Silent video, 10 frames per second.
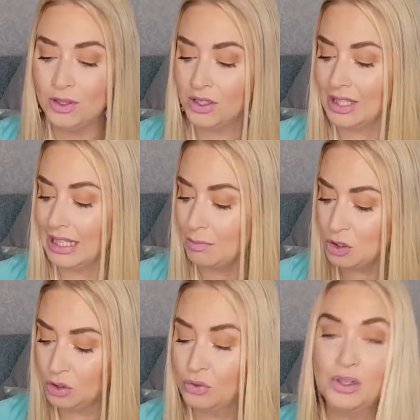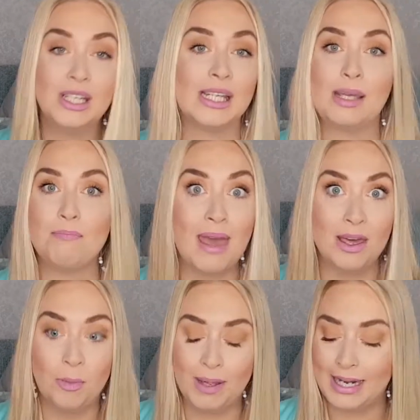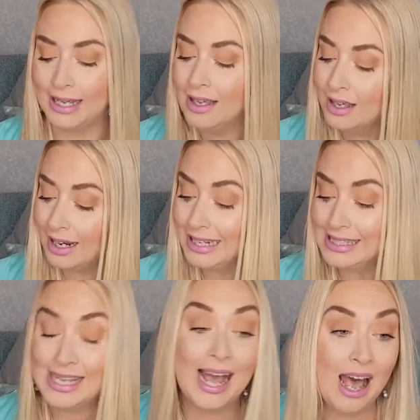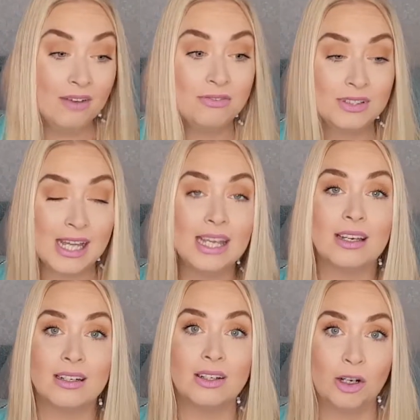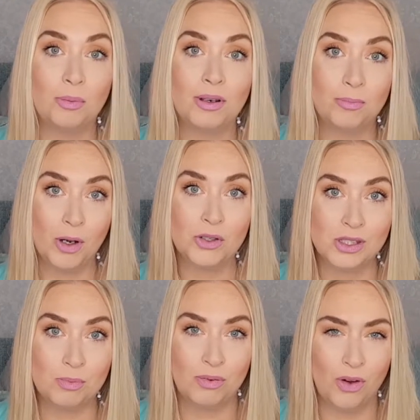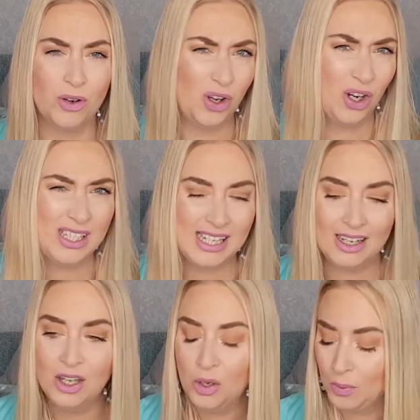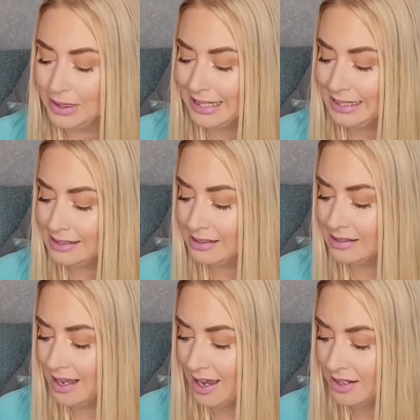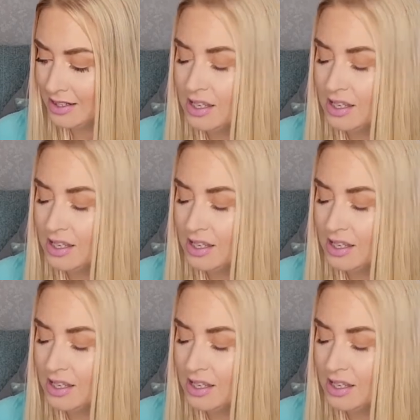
You can keep jewellery, you can keep makeup in it. Like I say, I have taken a couple of boxes before on holiday with things inside.